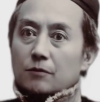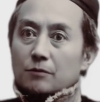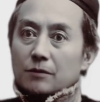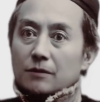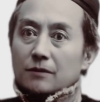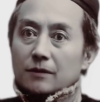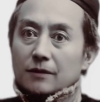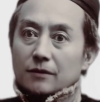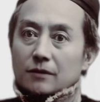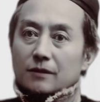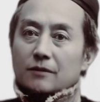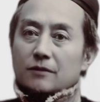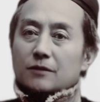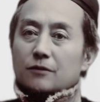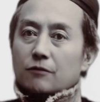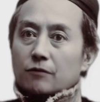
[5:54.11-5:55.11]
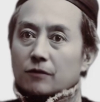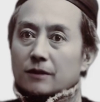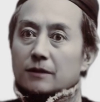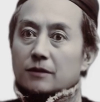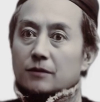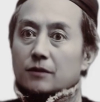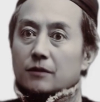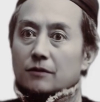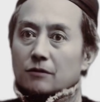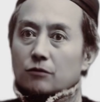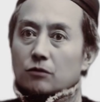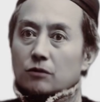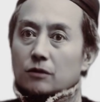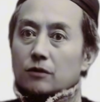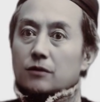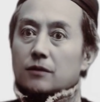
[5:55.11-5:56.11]
neither does he waste his
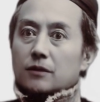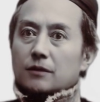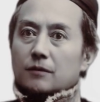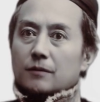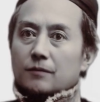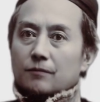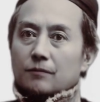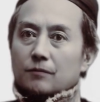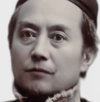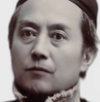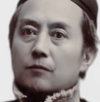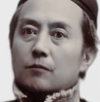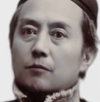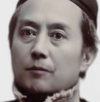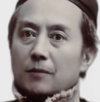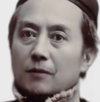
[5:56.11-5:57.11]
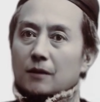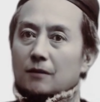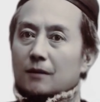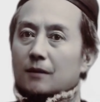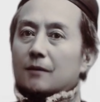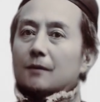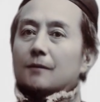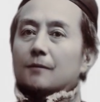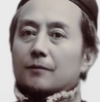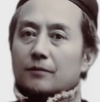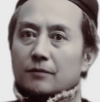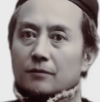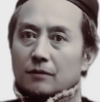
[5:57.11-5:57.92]
words." 8.